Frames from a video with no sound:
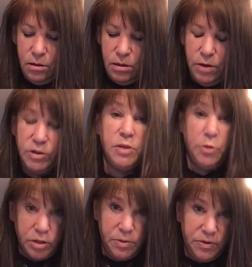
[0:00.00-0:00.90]
That was
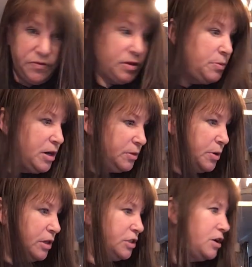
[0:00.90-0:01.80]
supposed to be for the Mod
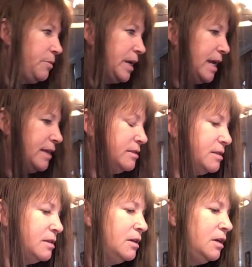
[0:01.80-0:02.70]
Podge, not my hands,
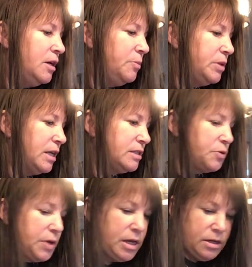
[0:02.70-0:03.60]
but that's
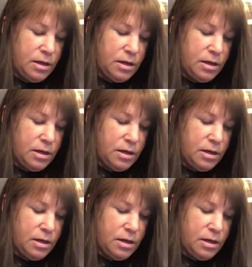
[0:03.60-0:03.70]
okay.